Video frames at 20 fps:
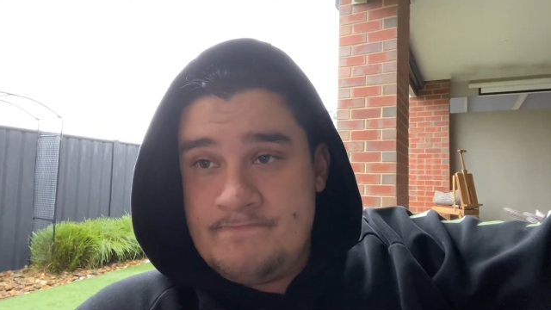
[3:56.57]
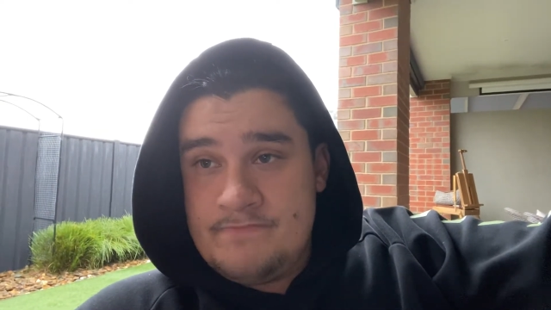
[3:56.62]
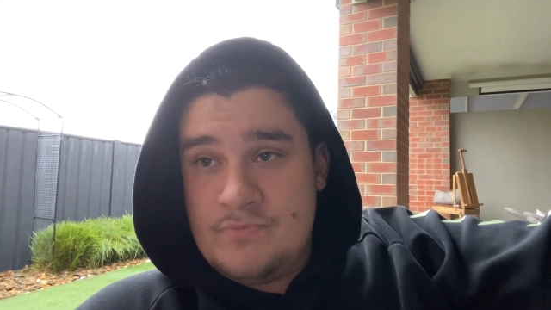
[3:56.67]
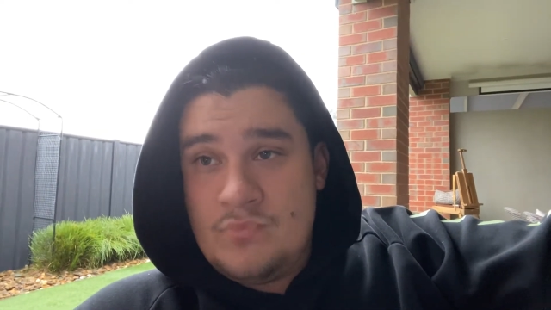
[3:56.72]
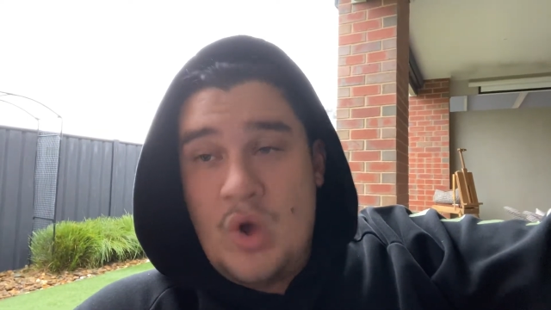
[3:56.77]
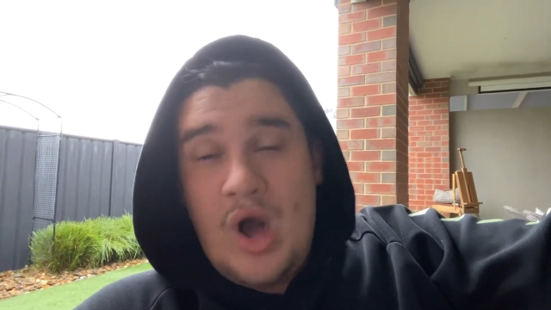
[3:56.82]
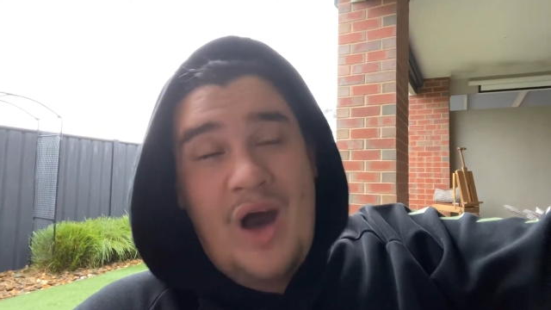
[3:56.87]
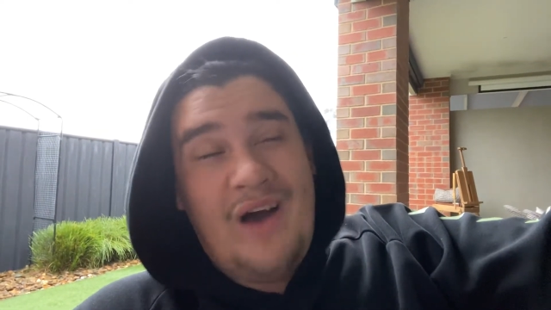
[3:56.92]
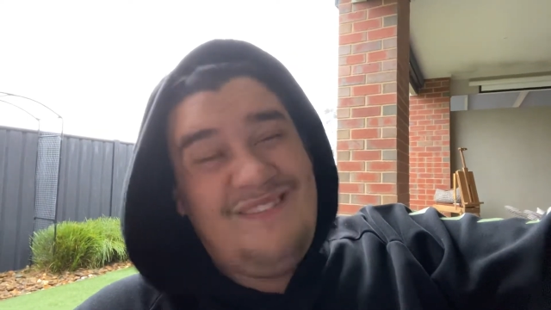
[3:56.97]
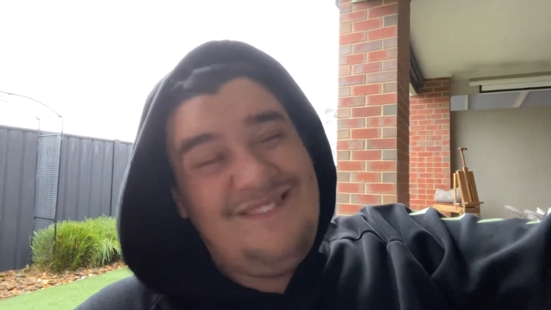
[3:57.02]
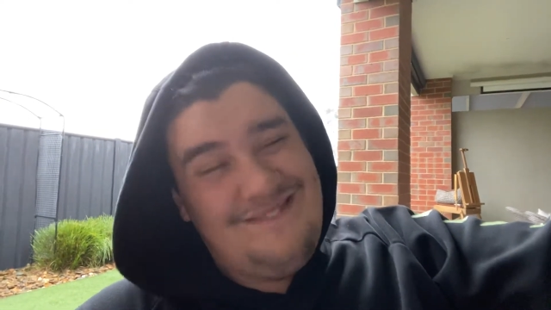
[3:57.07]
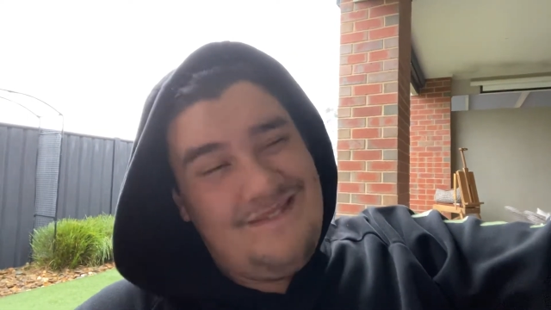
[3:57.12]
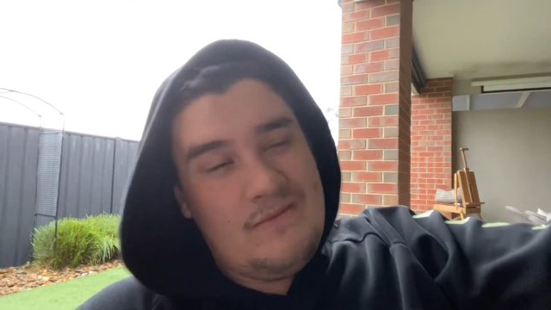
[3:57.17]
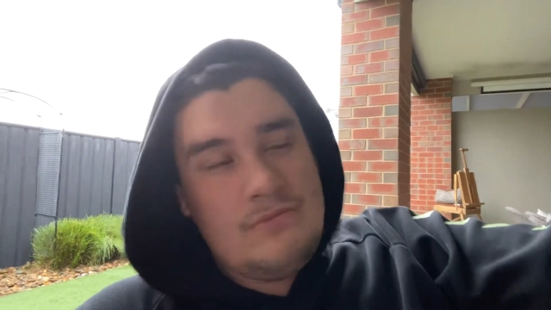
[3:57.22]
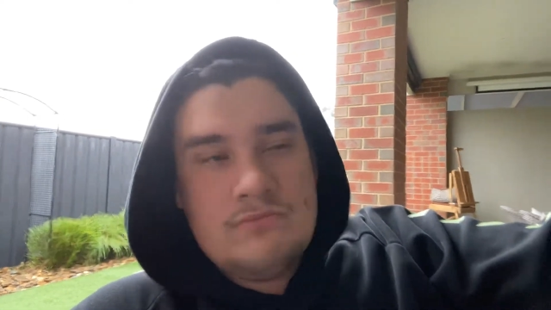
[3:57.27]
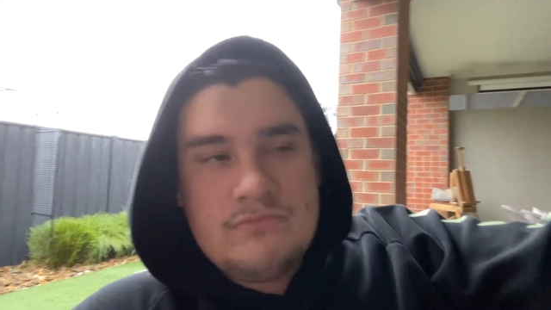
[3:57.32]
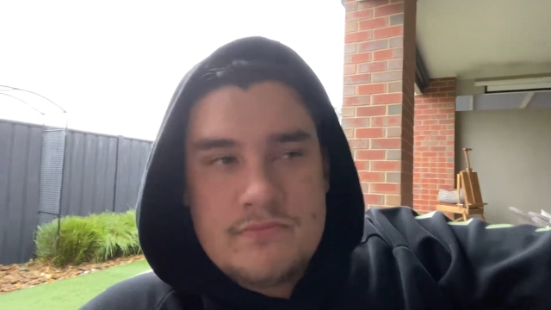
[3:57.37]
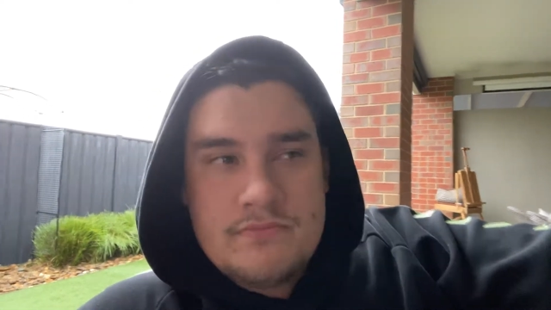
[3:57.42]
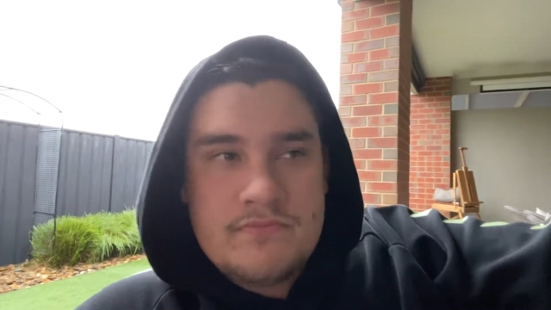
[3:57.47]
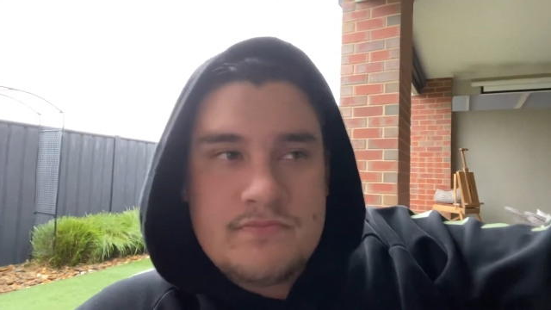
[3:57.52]
Well,
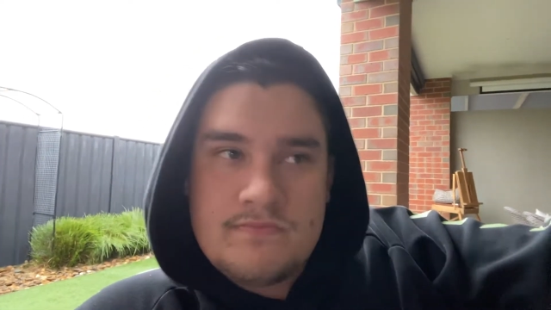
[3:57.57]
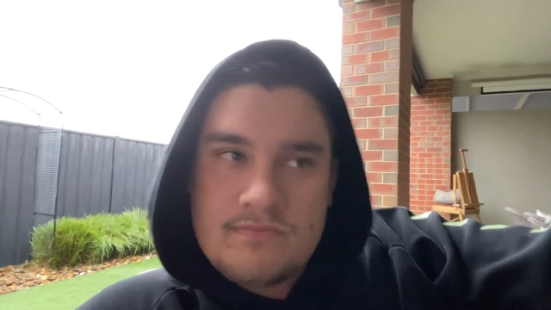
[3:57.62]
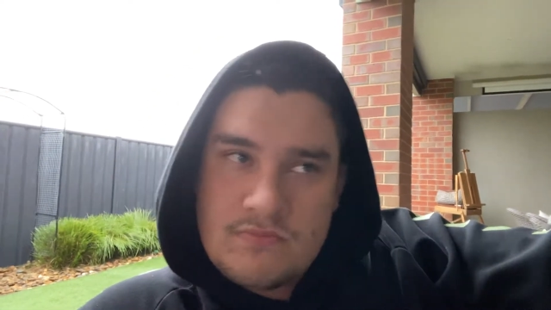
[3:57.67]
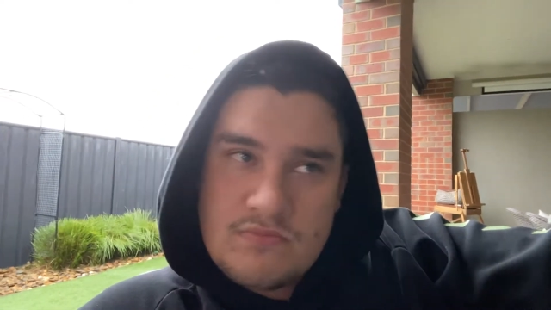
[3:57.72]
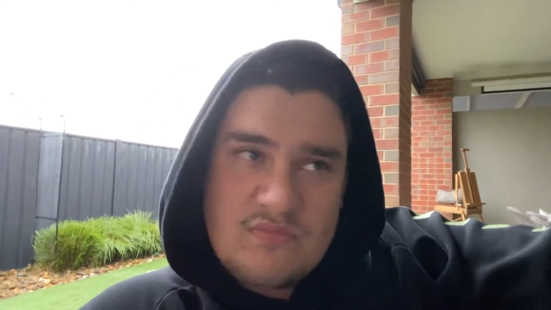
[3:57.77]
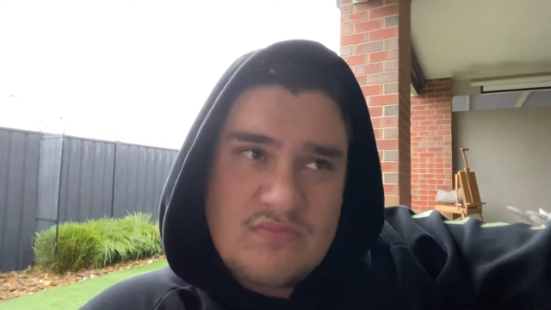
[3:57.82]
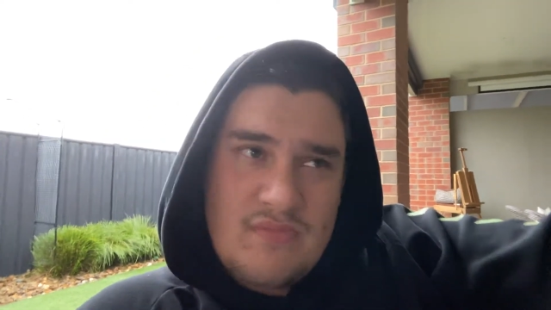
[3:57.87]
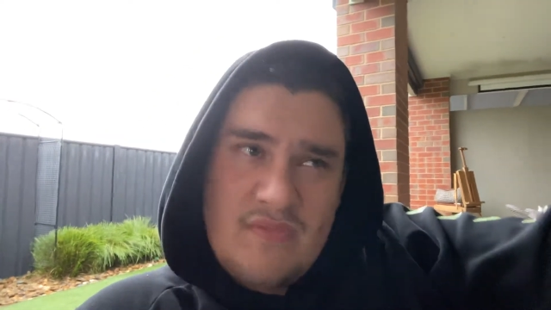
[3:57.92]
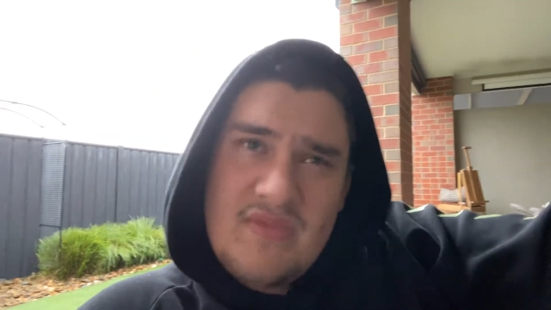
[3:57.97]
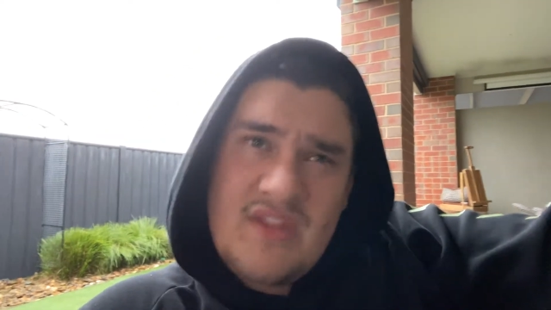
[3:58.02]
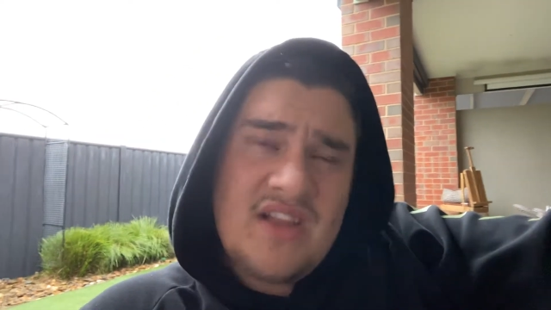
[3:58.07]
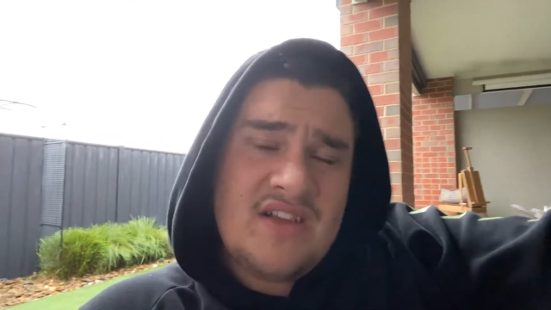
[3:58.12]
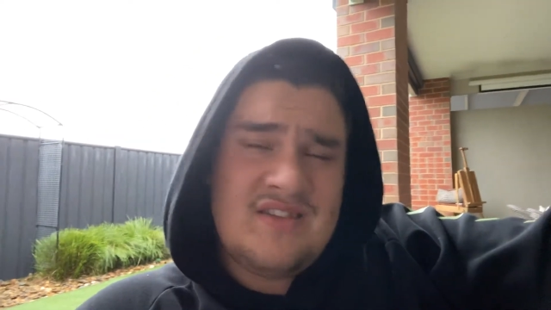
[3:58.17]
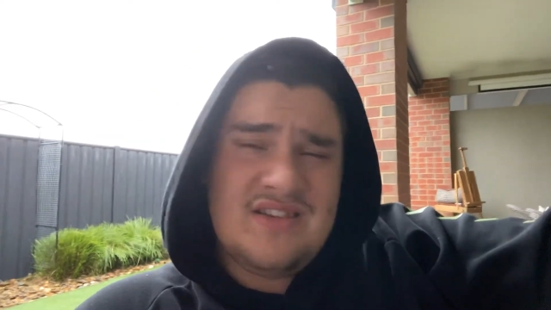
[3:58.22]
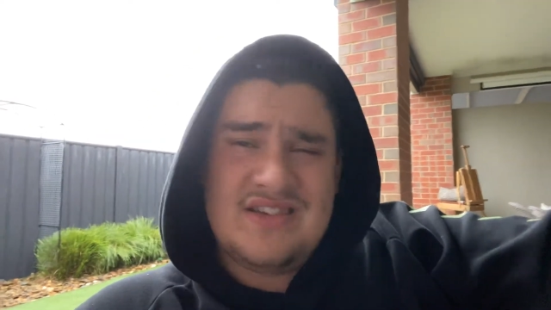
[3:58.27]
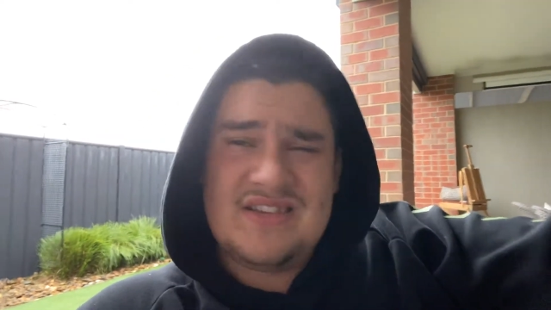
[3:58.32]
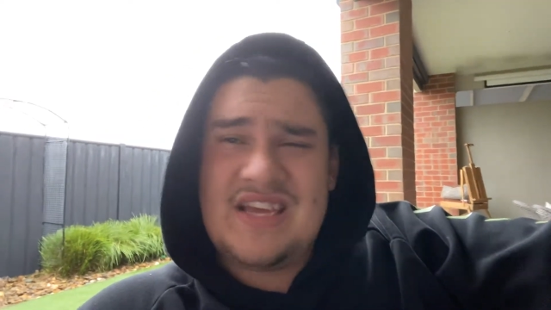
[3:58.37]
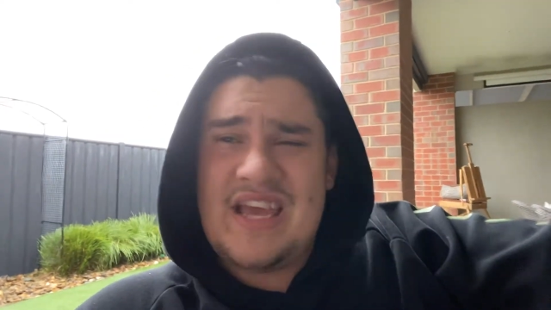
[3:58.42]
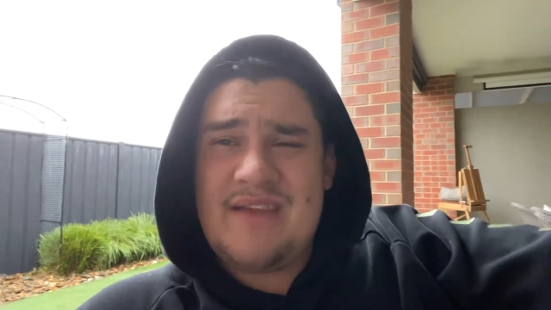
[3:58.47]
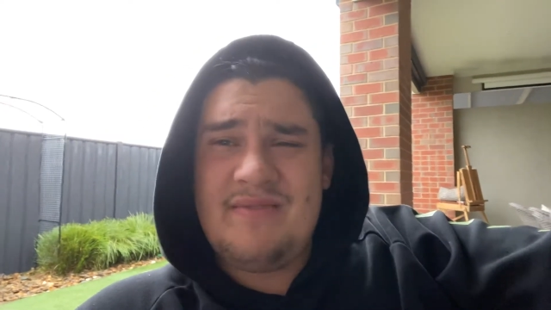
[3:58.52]

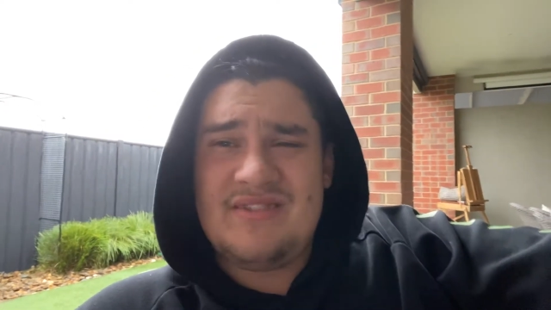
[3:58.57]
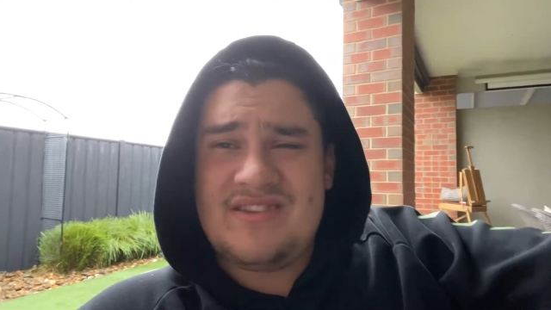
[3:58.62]
just keep